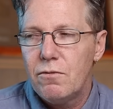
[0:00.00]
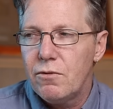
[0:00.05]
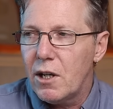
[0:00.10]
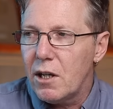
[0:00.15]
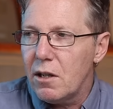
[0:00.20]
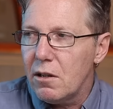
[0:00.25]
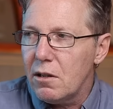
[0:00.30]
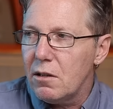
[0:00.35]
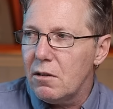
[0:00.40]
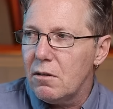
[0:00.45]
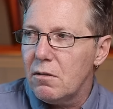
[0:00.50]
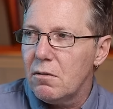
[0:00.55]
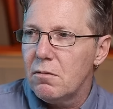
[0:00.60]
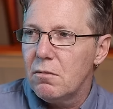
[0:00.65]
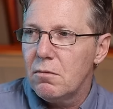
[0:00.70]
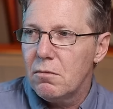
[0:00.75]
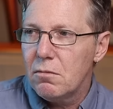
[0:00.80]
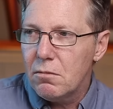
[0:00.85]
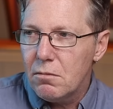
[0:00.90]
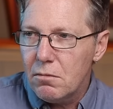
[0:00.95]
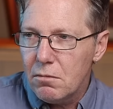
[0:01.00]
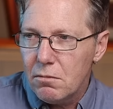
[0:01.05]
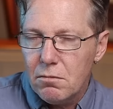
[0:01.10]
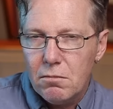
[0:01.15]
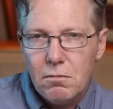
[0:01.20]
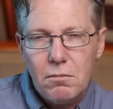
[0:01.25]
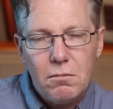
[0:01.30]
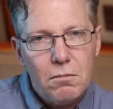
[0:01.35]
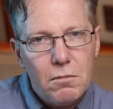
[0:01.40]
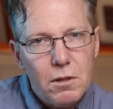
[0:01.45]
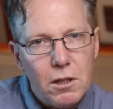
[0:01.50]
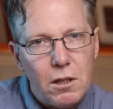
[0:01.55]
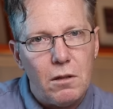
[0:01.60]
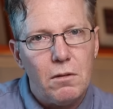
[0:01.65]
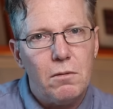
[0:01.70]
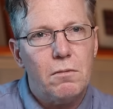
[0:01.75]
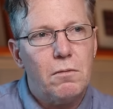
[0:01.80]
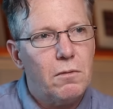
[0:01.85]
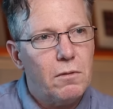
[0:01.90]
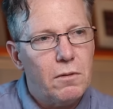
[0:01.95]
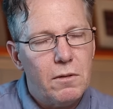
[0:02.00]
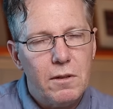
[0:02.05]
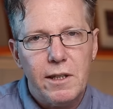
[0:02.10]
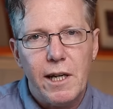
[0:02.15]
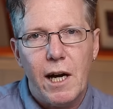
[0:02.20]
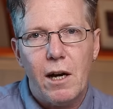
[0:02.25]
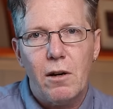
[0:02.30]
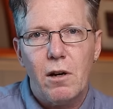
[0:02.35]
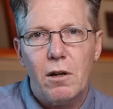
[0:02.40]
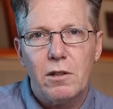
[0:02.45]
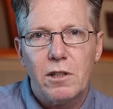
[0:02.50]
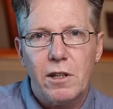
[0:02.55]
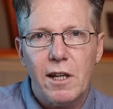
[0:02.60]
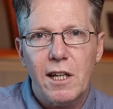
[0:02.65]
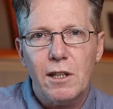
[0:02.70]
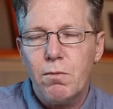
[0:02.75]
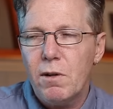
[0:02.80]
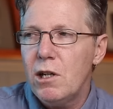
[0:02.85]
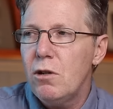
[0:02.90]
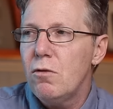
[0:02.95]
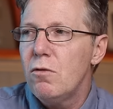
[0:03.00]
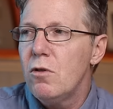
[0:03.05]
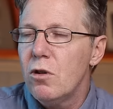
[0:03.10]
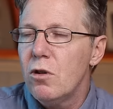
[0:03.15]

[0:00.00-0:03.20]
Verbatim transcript: very, you know, down low. So that's when you